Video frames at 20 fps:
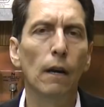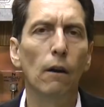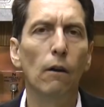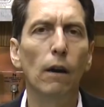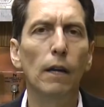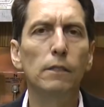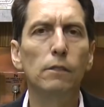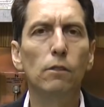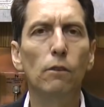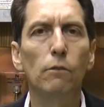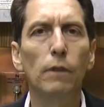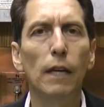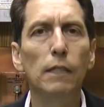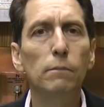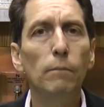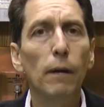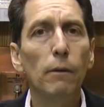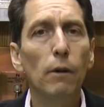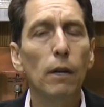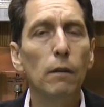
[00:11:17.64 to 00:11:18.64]
All right, so
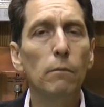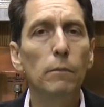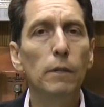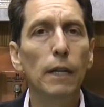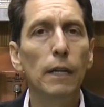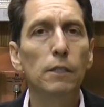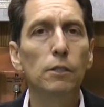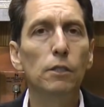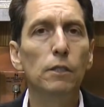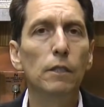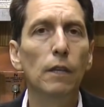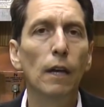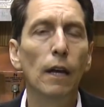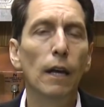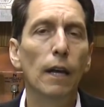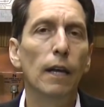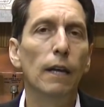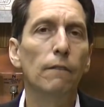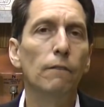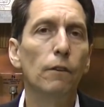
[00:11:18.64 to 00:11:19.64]
that's my recommendation.
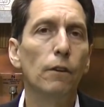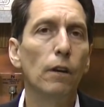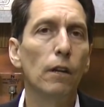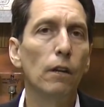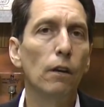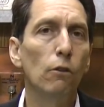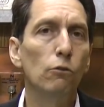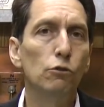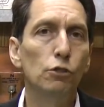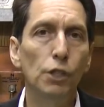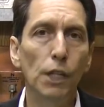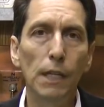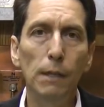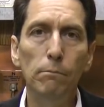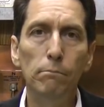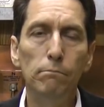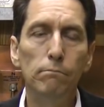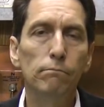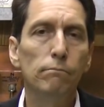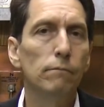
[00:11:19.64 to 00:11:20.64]
If you're going to go cheap,
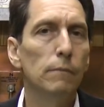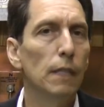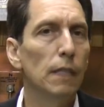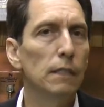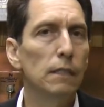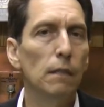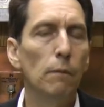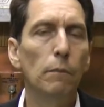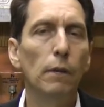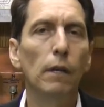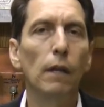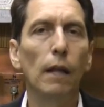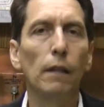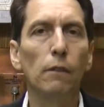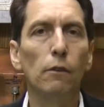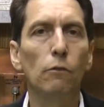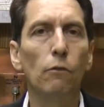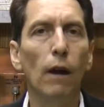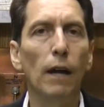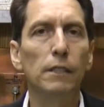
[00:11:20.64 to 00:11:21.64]
get something like
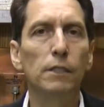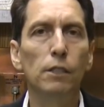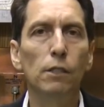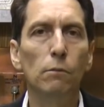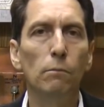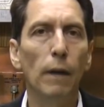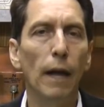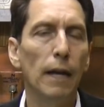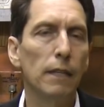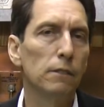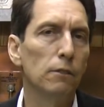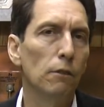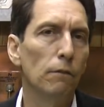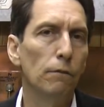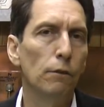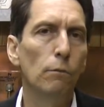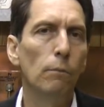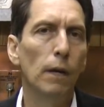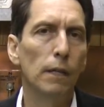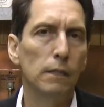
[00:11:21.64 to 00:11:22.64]
the Dry Shield bags. They're
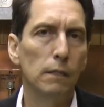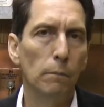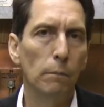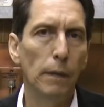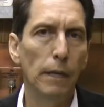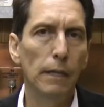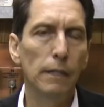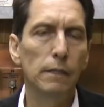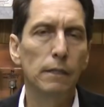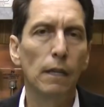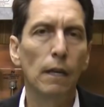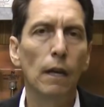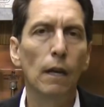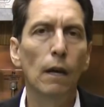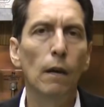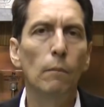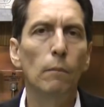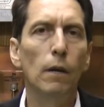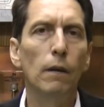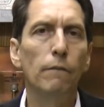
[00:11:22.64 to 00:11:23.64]
a few bucks a piece.
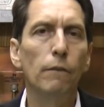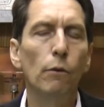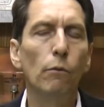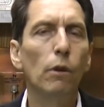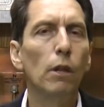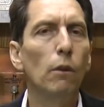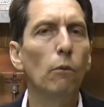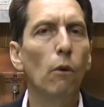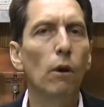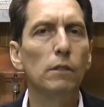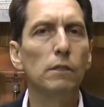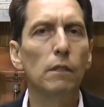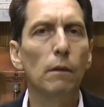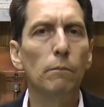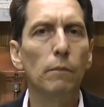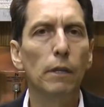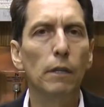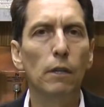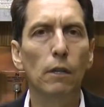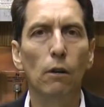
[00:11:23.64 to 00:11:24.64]
But if you really want
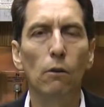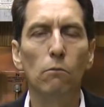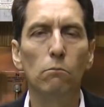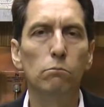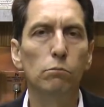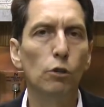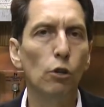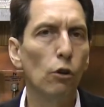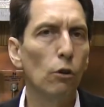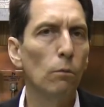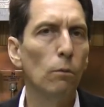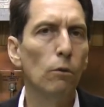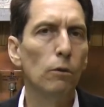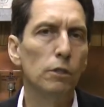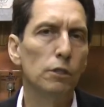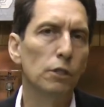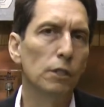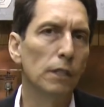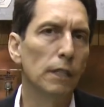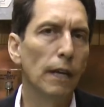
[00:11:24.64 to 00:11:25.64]
something, you know, durable
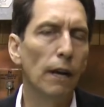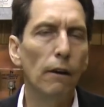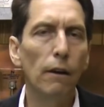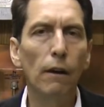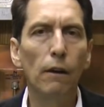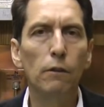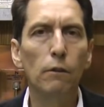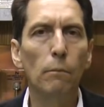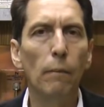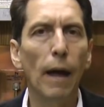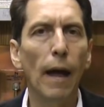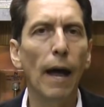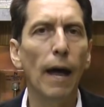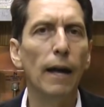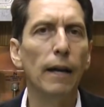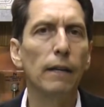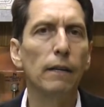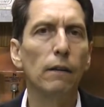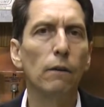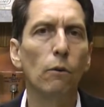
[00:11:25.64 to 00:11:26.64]
that you can carry on your
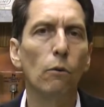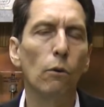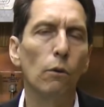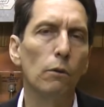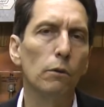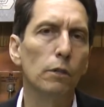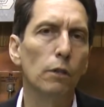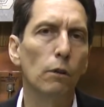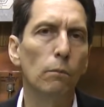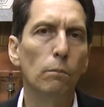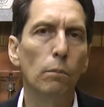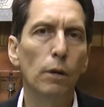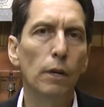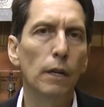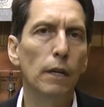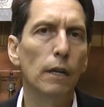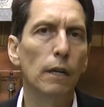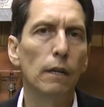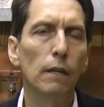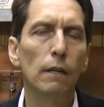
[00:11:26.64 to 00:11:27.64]
back, or, you know, put
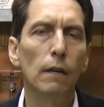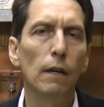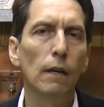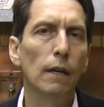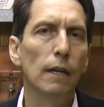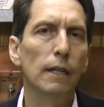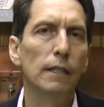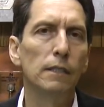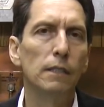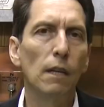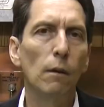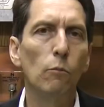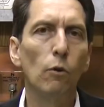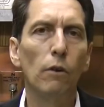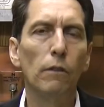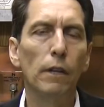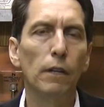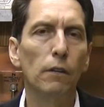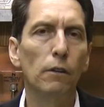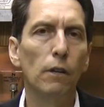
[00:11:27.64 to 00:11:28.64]
in a in
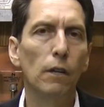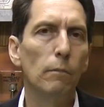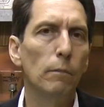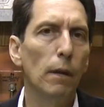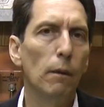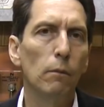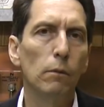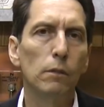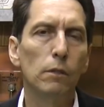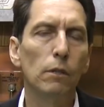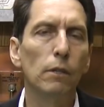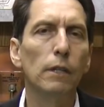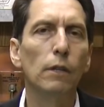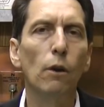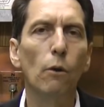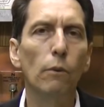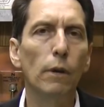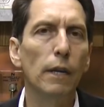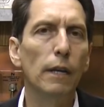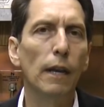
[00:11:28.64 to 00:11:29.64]
somewhere that you're going to be able to
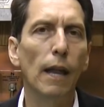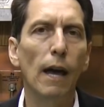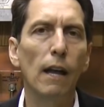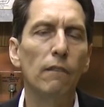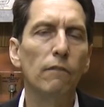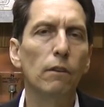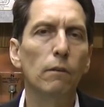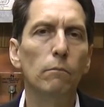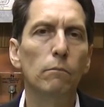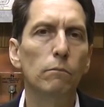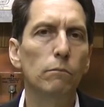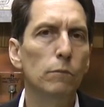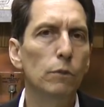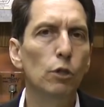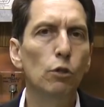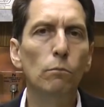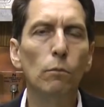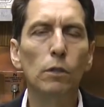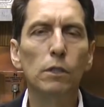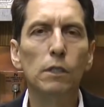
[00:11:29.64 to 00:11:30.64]
go in and out of it
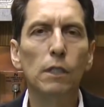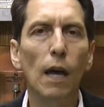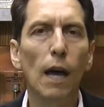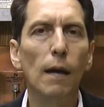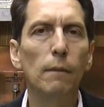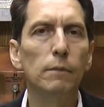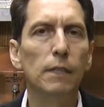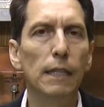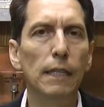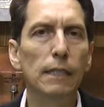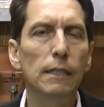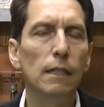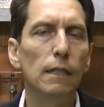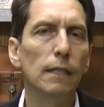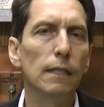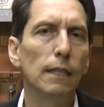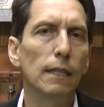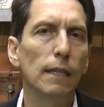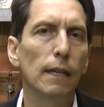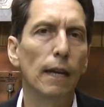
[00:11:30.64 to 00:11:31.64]
numerous times
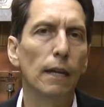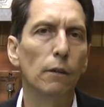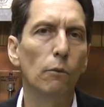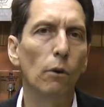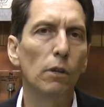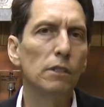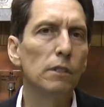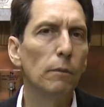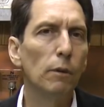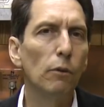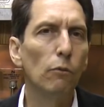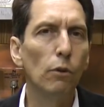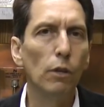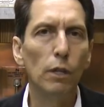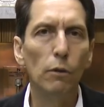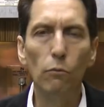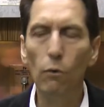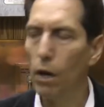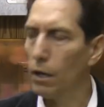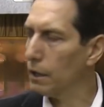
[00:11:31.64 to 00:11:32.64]
easily, and you want something
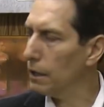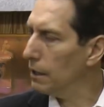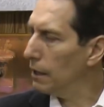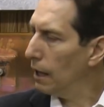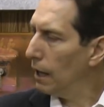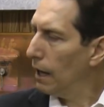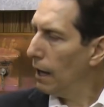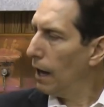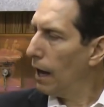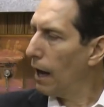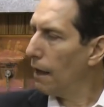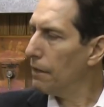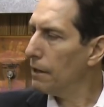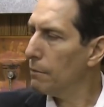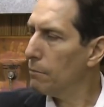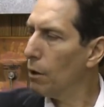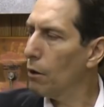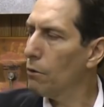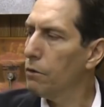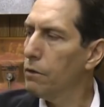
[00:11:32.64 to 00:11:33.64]
really rugged, I
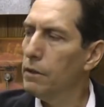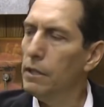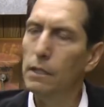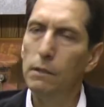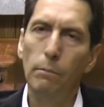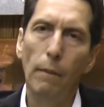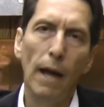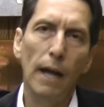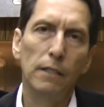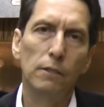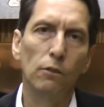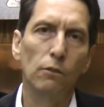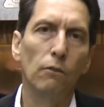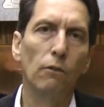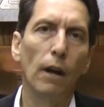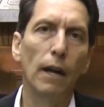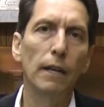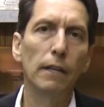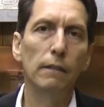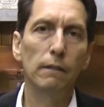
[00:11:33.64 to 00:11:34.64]
think both of these bags are
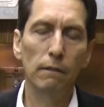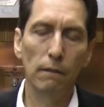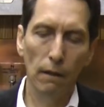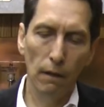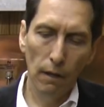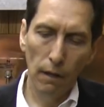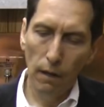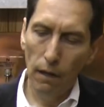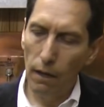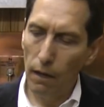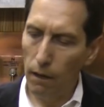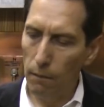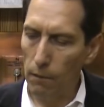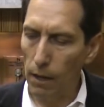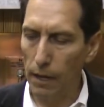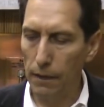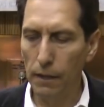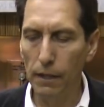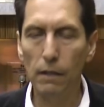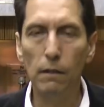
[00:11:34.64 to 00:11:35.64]
great. Um,
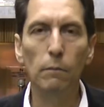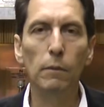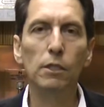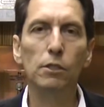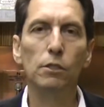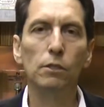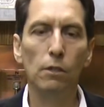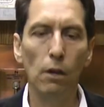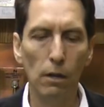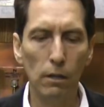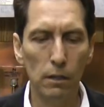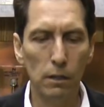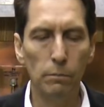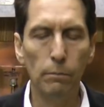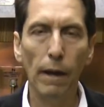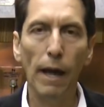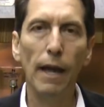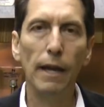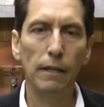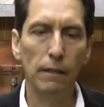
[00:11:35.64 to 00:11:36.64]
I think the Mission Darkness
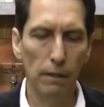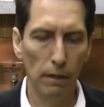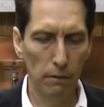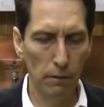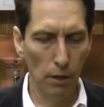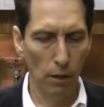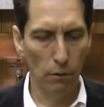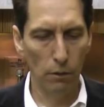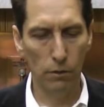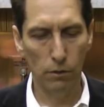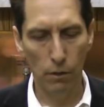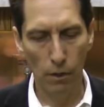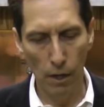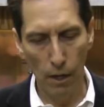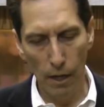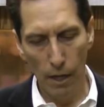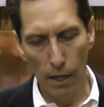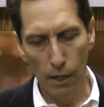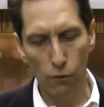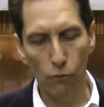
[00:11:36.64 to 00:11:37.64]
bag, you know, is
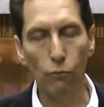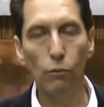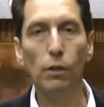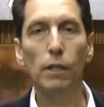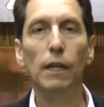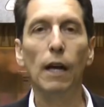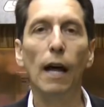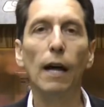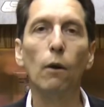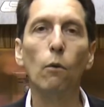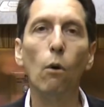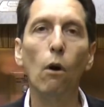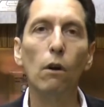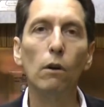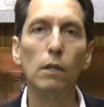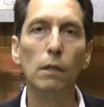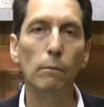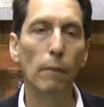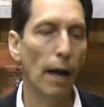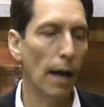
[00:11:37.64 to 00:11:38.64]
it's really high
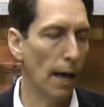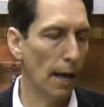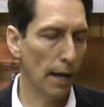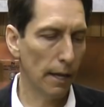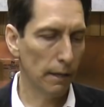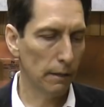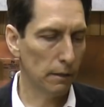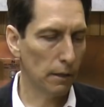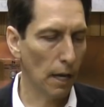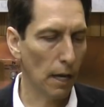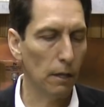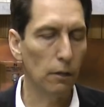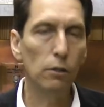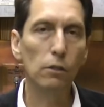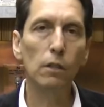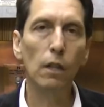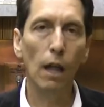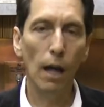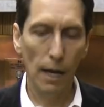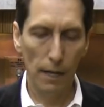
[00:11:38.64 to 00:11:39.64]
quality bag. It's got a
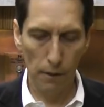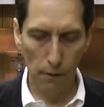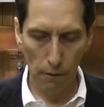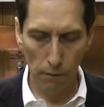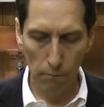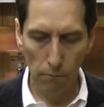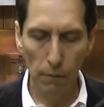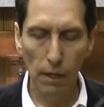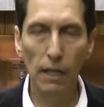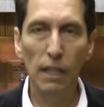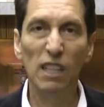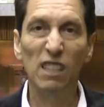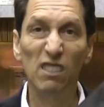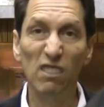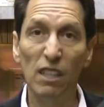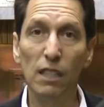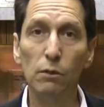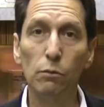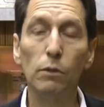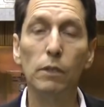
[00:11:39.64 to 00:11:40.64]
good liner.
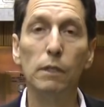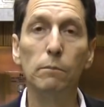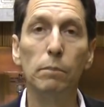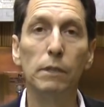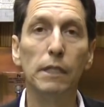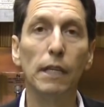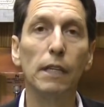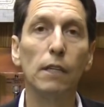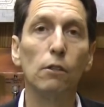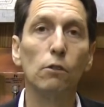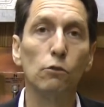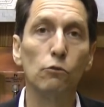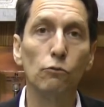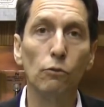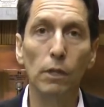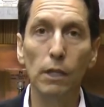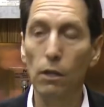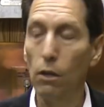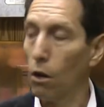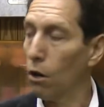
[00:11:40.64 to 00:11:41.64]
This one in particular is
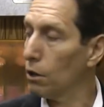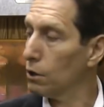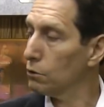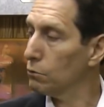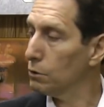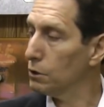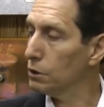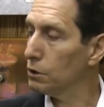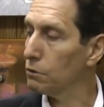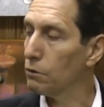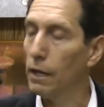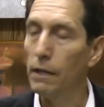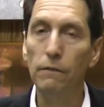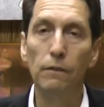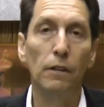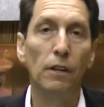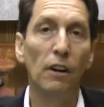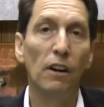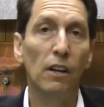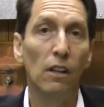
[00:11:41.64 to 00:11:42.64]
really large, which is great if
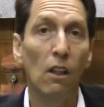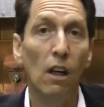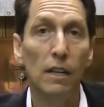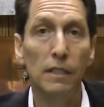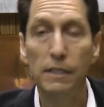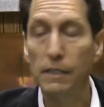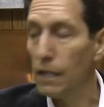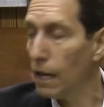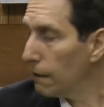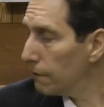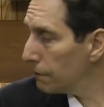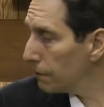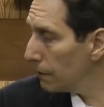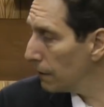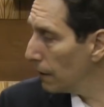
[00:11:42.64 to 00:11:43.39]
you're carrying a lot of stuff.